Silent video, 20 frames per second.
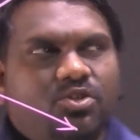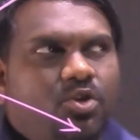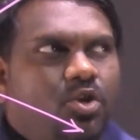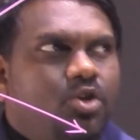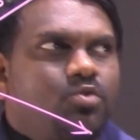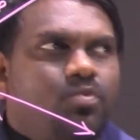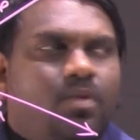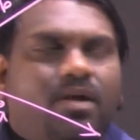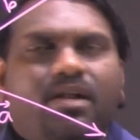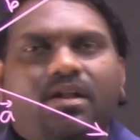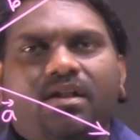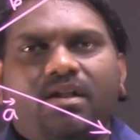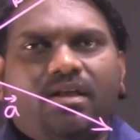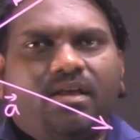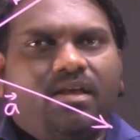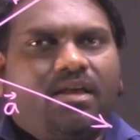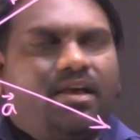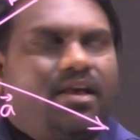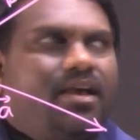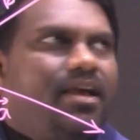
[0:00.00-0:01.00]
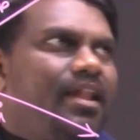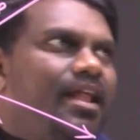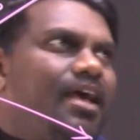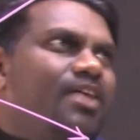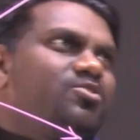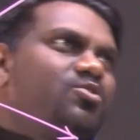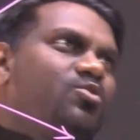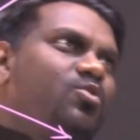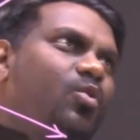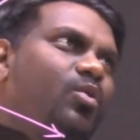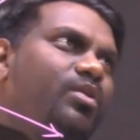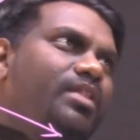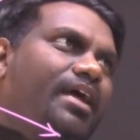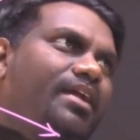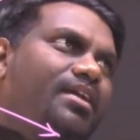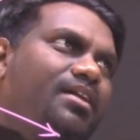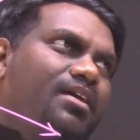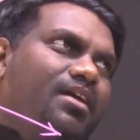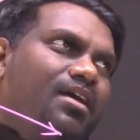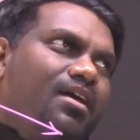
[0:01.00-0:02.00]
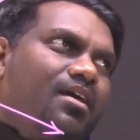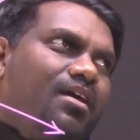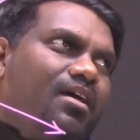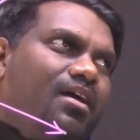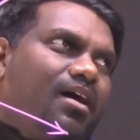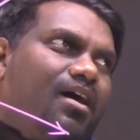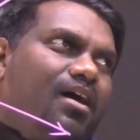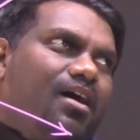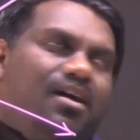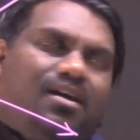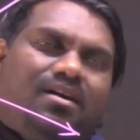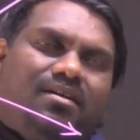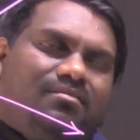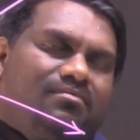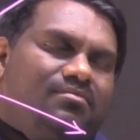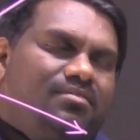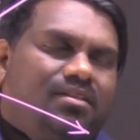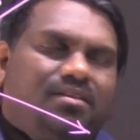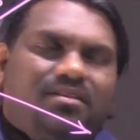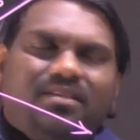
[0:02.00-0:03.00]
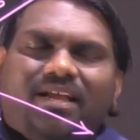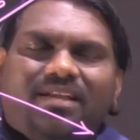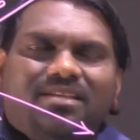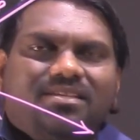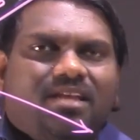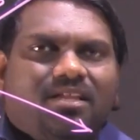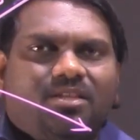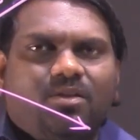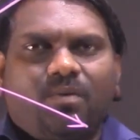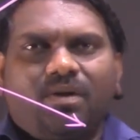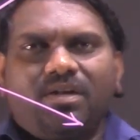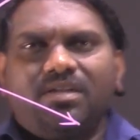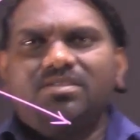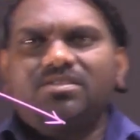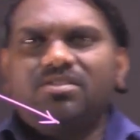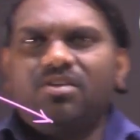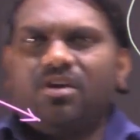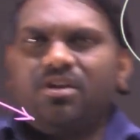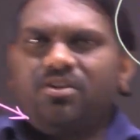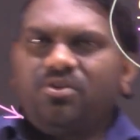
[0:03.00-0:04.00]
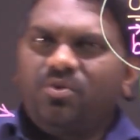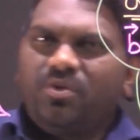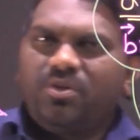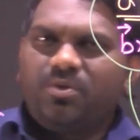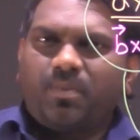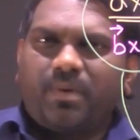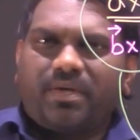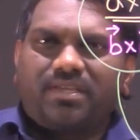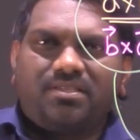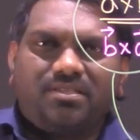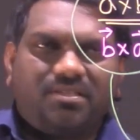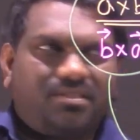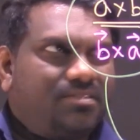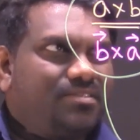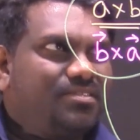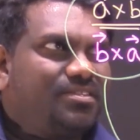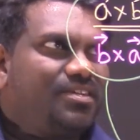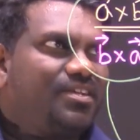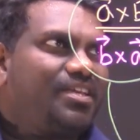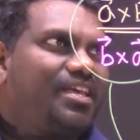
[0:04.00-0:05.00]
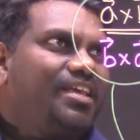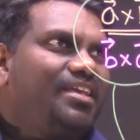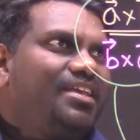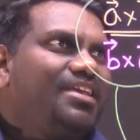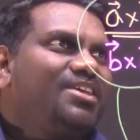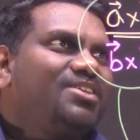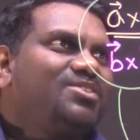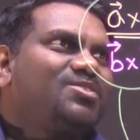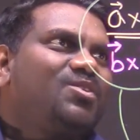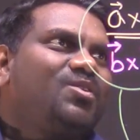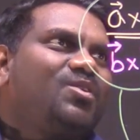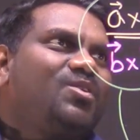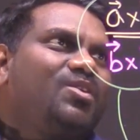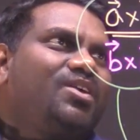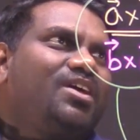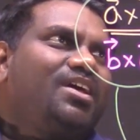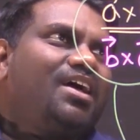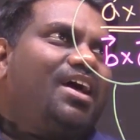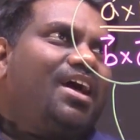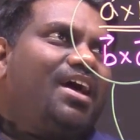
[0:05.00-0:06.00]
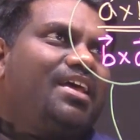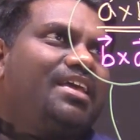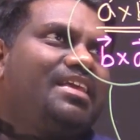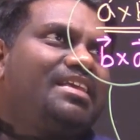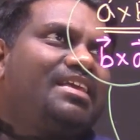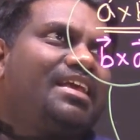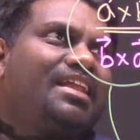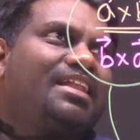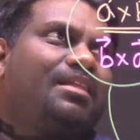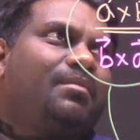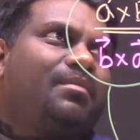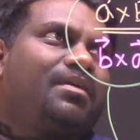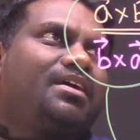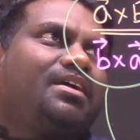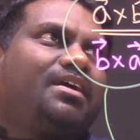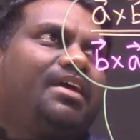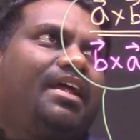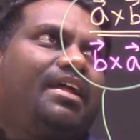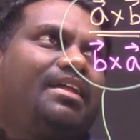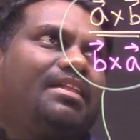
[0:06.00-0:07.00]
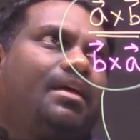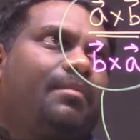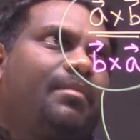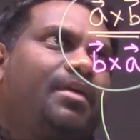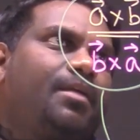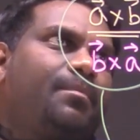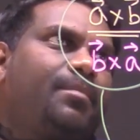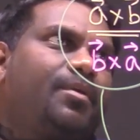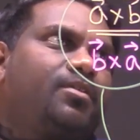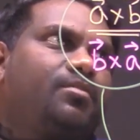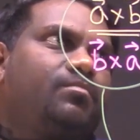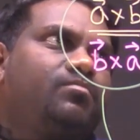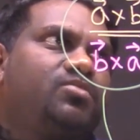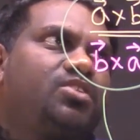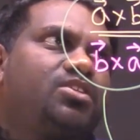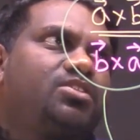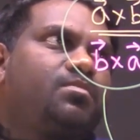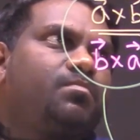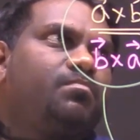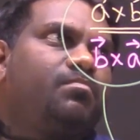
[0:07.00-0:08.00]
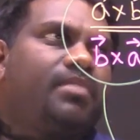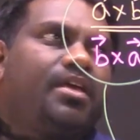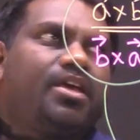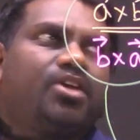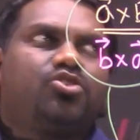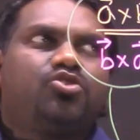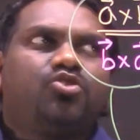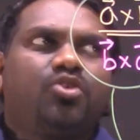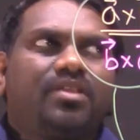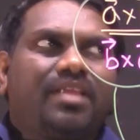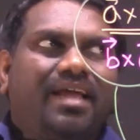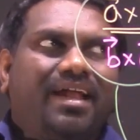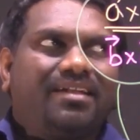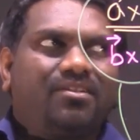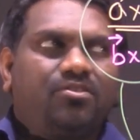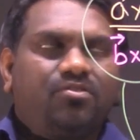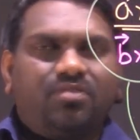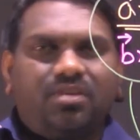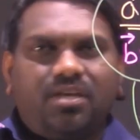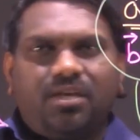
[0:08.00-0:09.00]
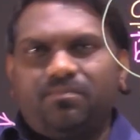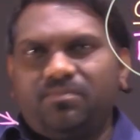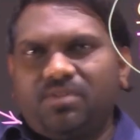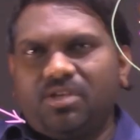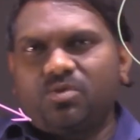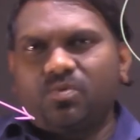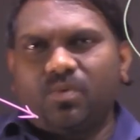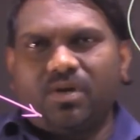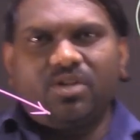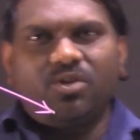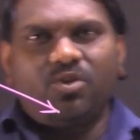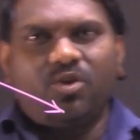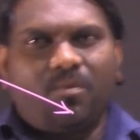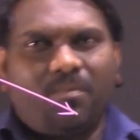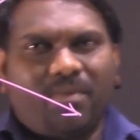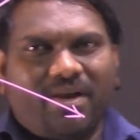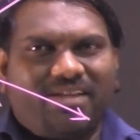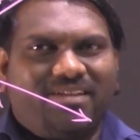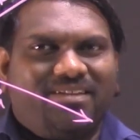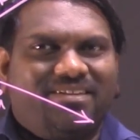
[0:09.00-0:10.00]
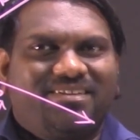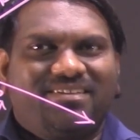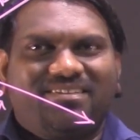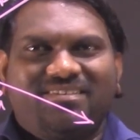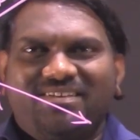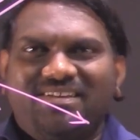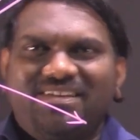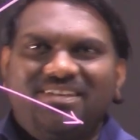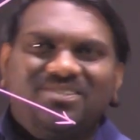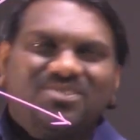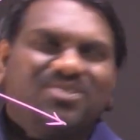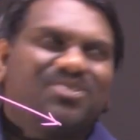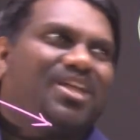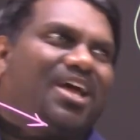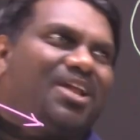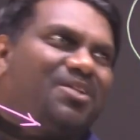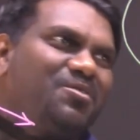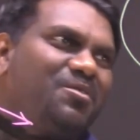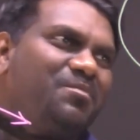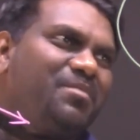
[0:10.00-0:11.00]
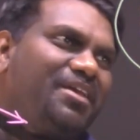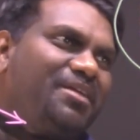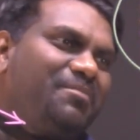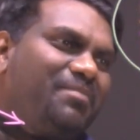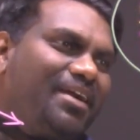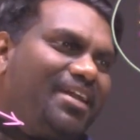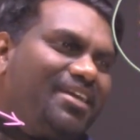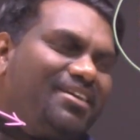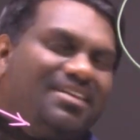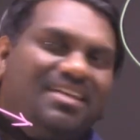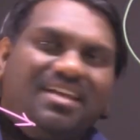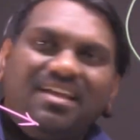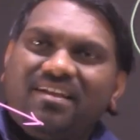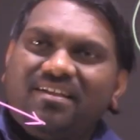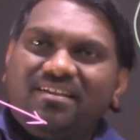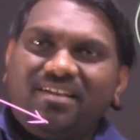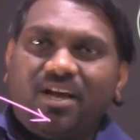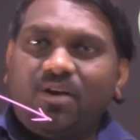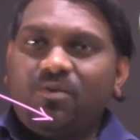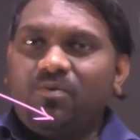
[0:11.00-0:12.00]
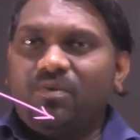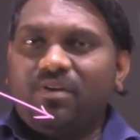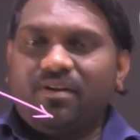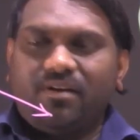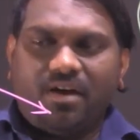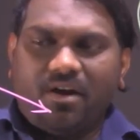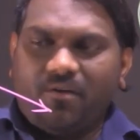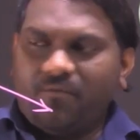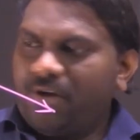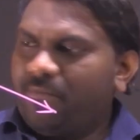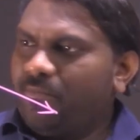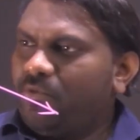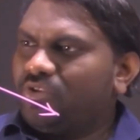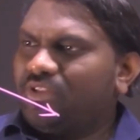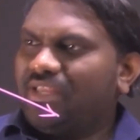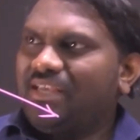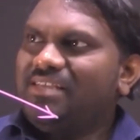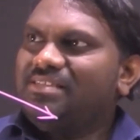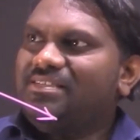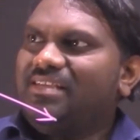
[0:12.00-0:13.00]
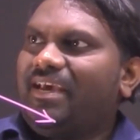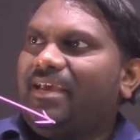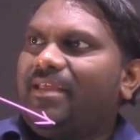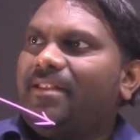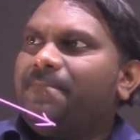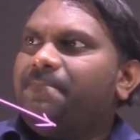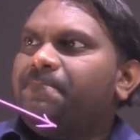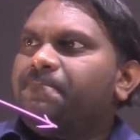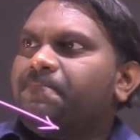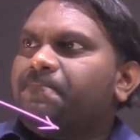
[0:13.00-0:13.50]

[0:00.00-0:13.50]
0 is 1, and as you know that that is the other one is your unit vector. Okay, so ingane namakku ezhudan vendi pattum. Just make sure that you keep this one in your mind dear, so that will be better. Now one more thing is there